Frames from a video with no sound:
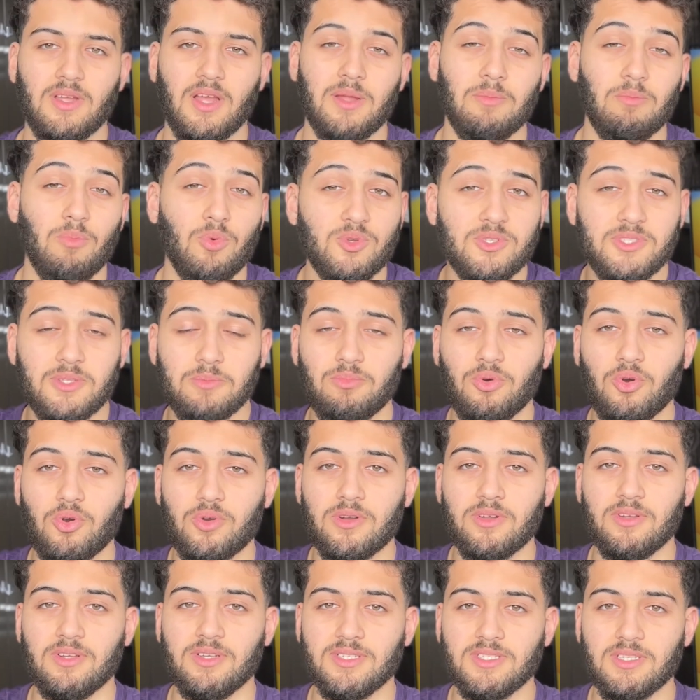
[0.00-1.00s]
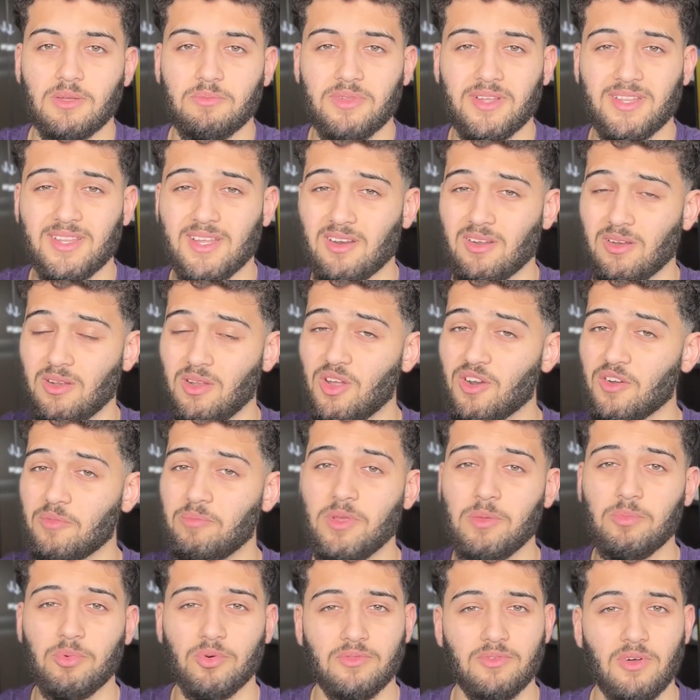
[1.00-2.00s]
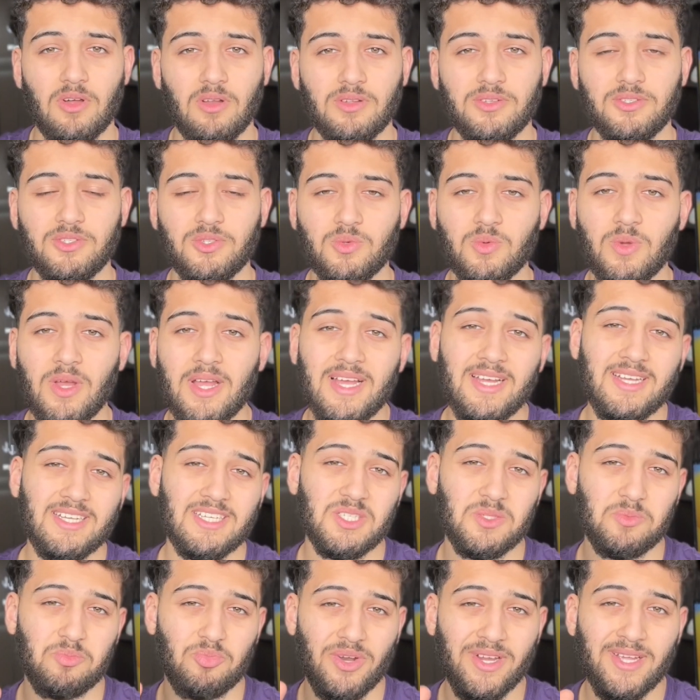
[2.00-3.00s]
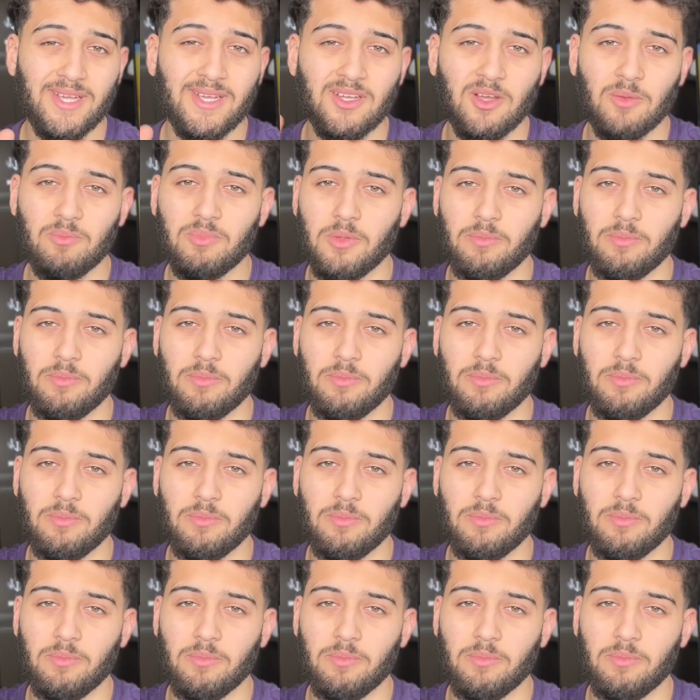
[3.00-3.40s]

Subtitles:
And most importantly, something that a lot of people fall into is breaking up the